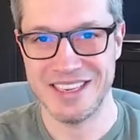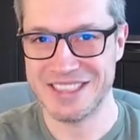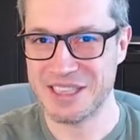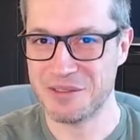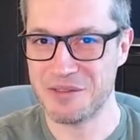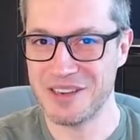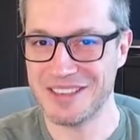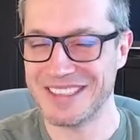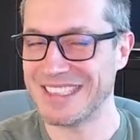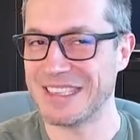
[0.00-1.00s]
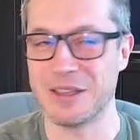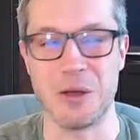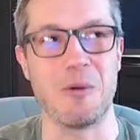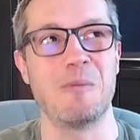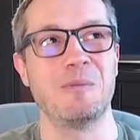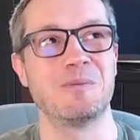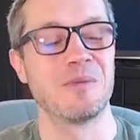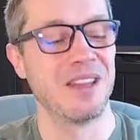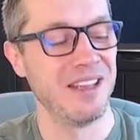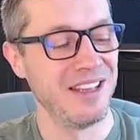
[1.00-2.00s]
Is it everything? No.
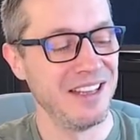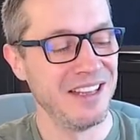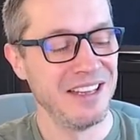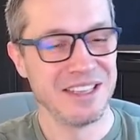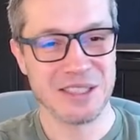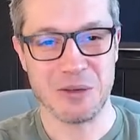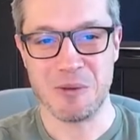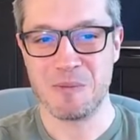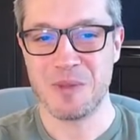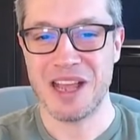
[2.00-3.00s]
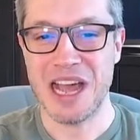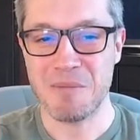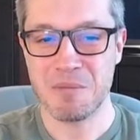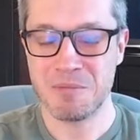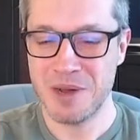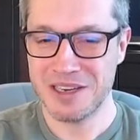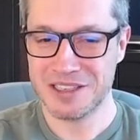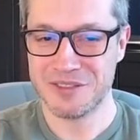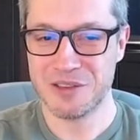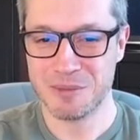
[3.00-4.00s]
So
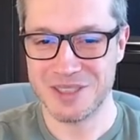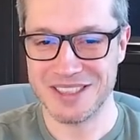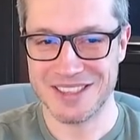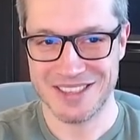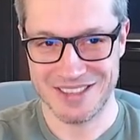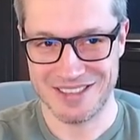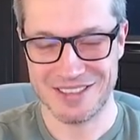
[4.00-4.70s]
apart from this